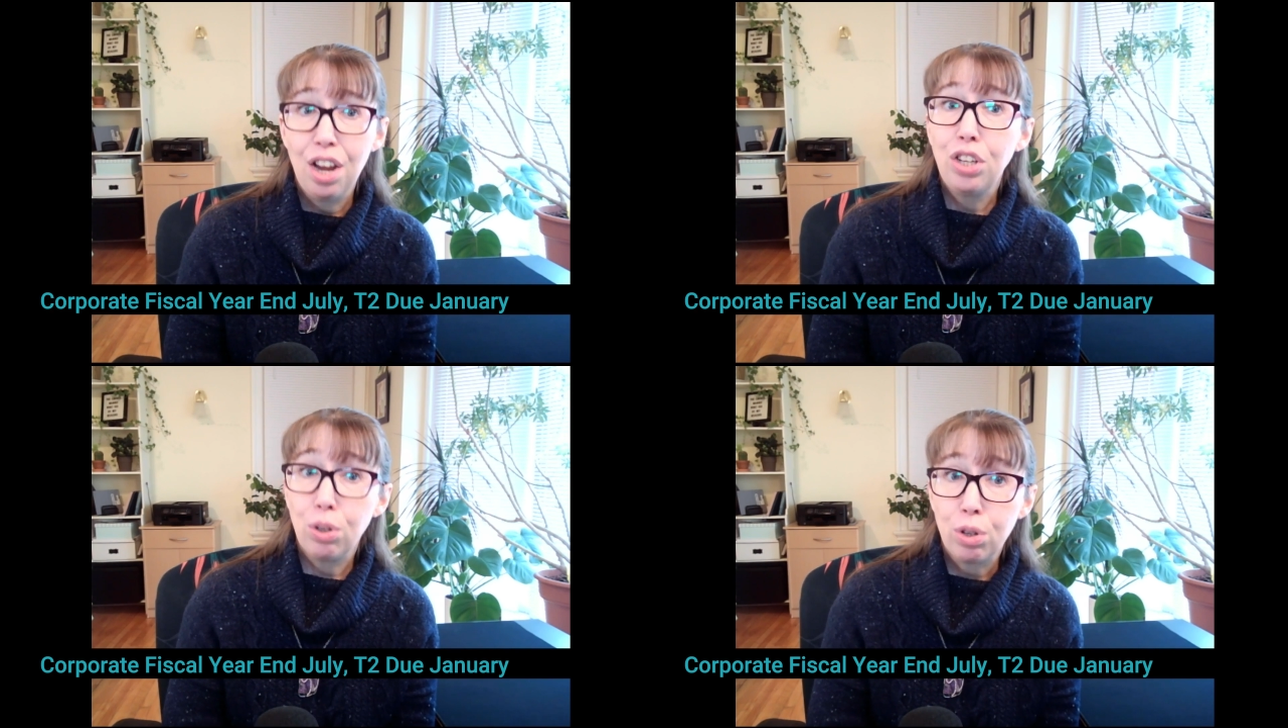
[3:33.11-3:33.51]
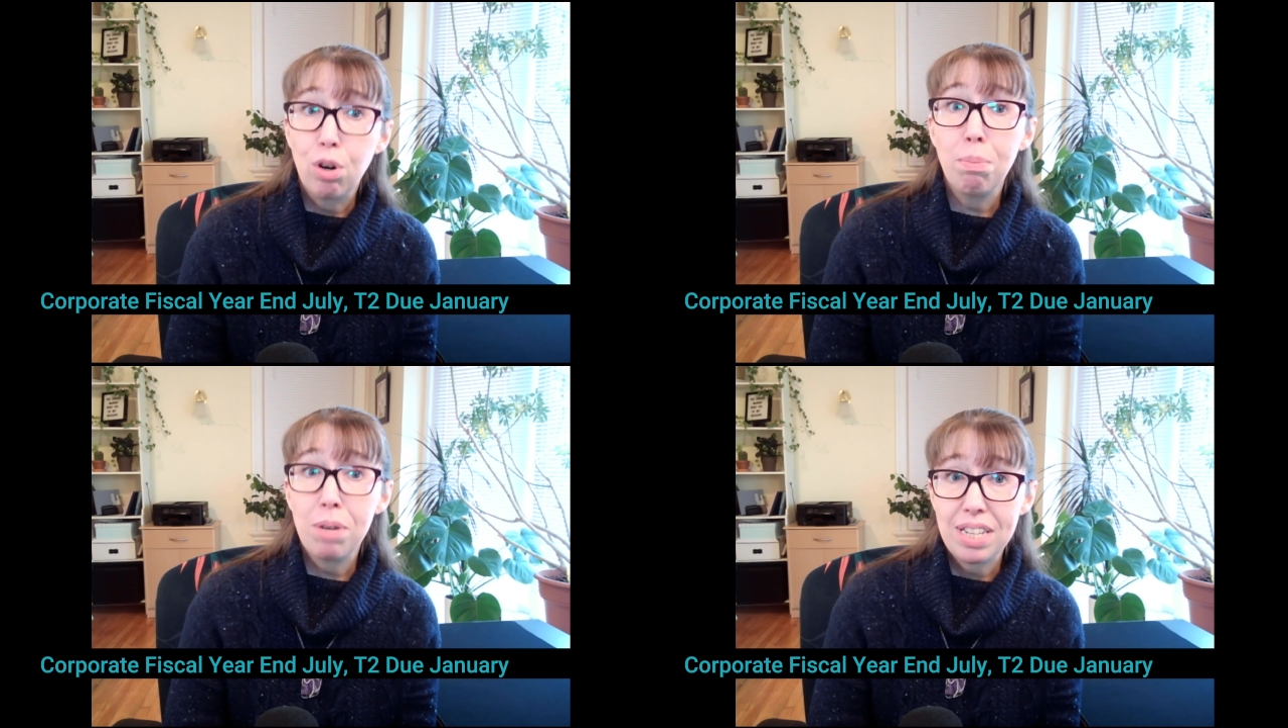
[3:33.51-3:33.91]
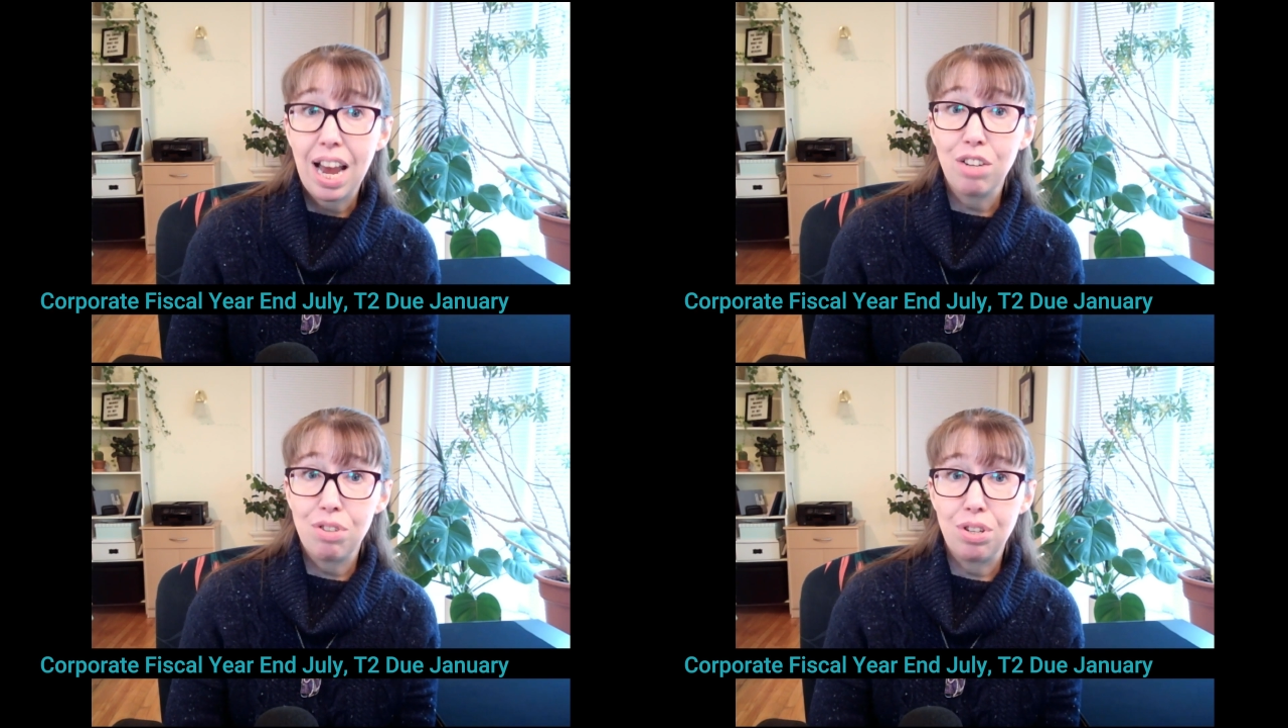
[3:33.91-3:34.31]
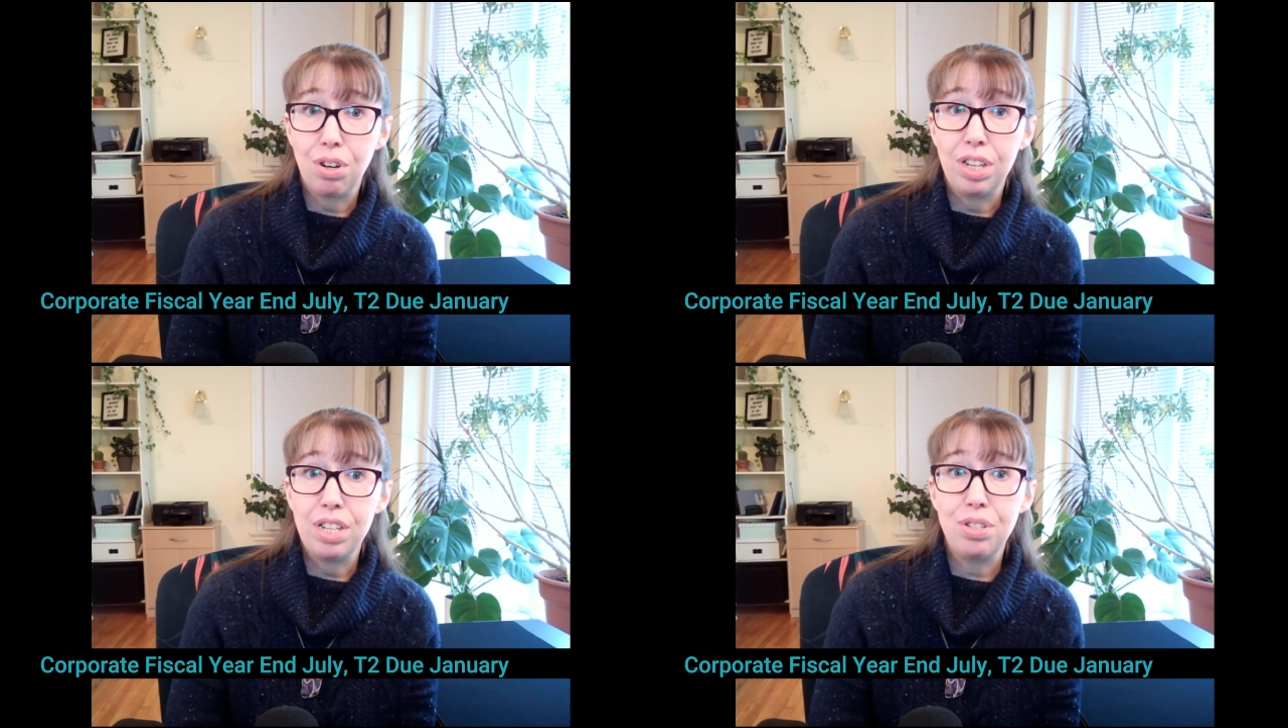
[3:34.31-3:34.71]
your corporate tax
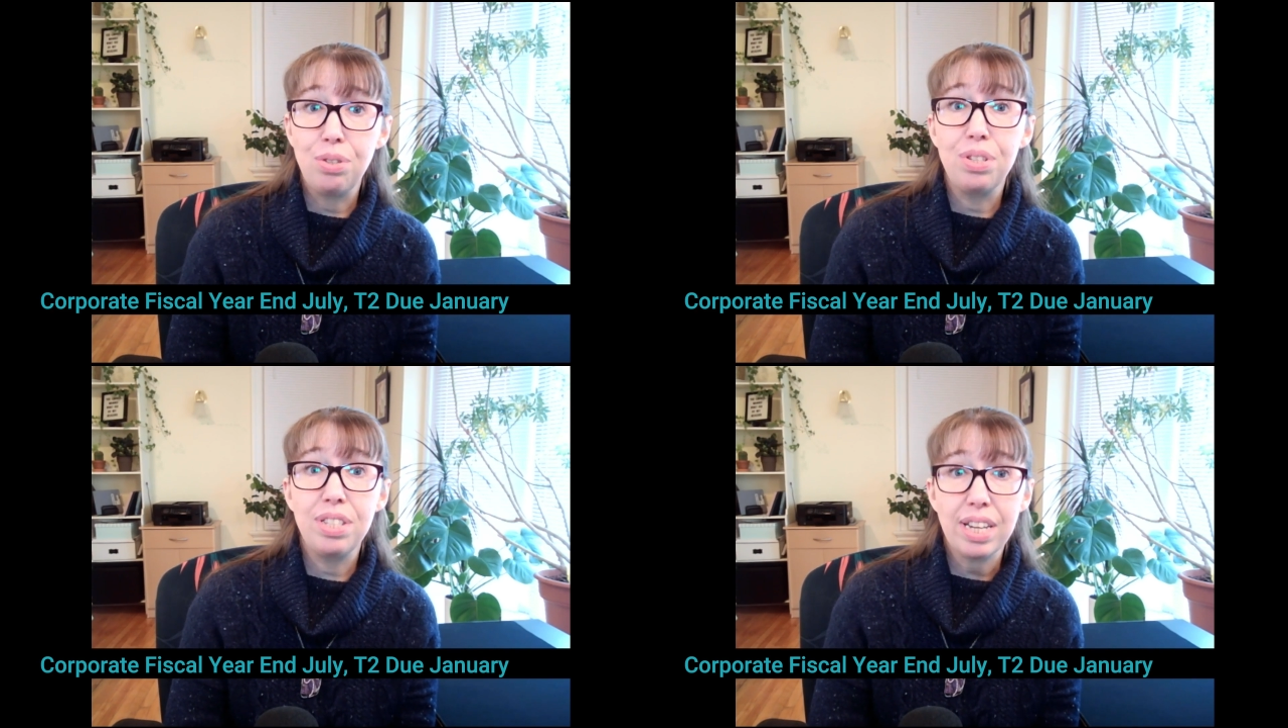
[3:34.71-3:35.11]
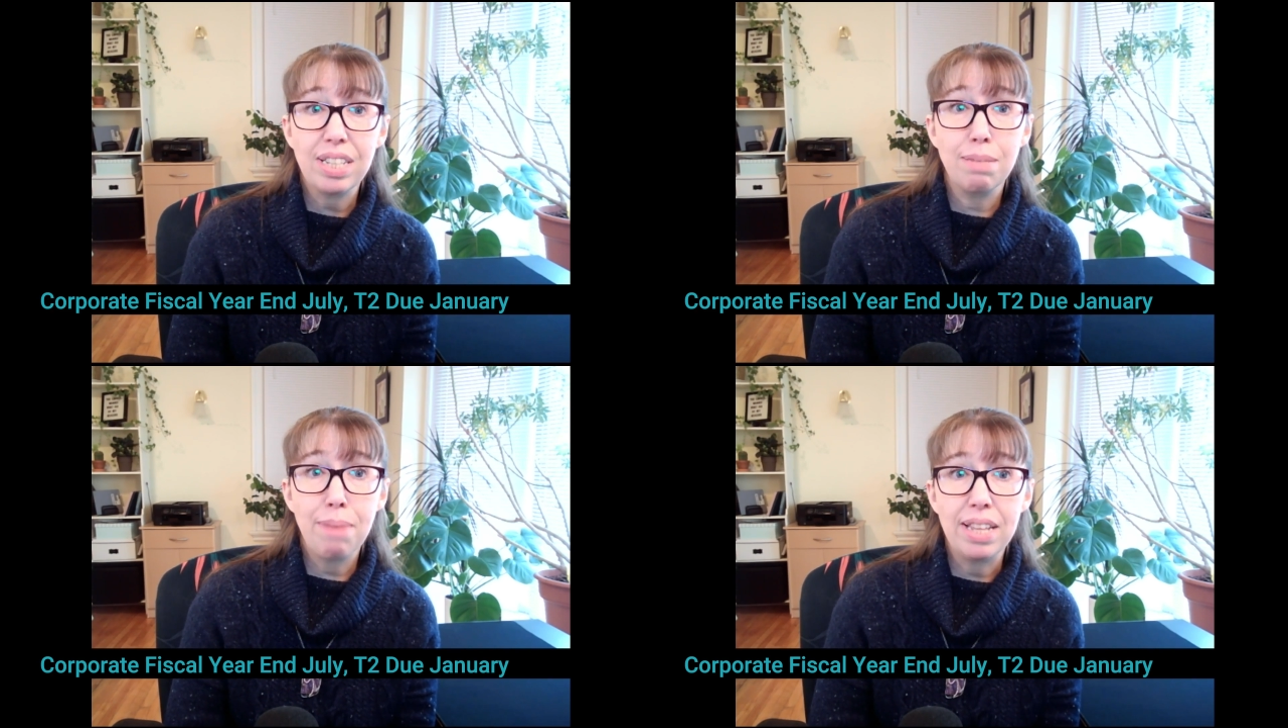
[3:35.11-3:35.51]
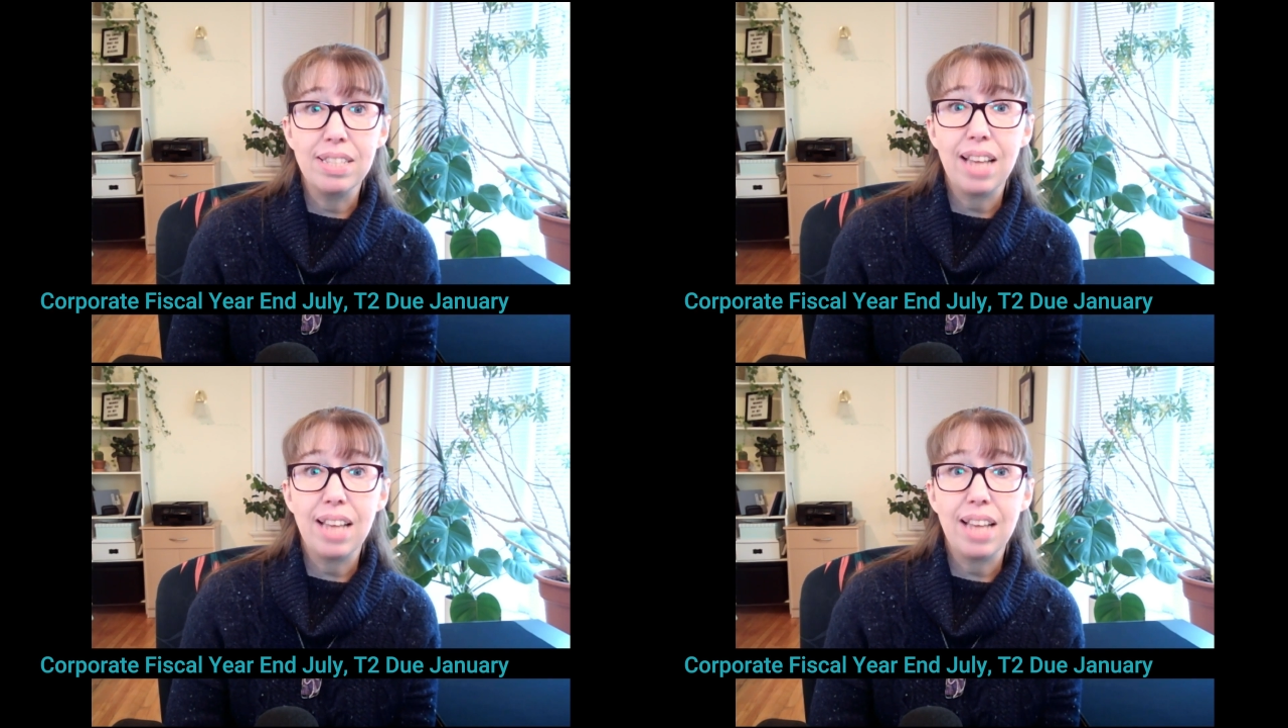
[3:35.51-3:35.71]
return is due 6 months